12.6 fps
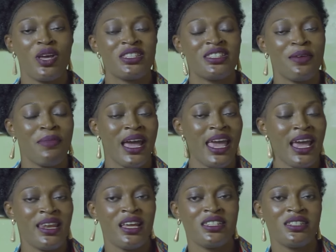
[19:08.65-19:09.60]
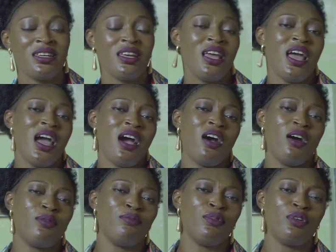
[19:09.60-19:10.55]
wasting my energy
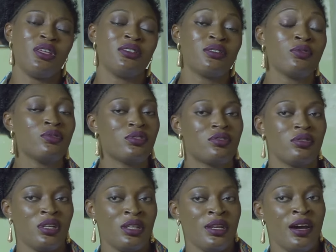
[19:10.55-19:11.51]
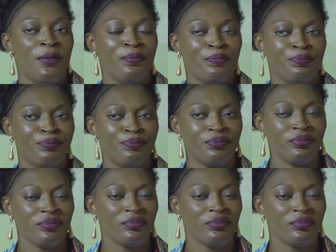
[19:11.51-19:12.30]
in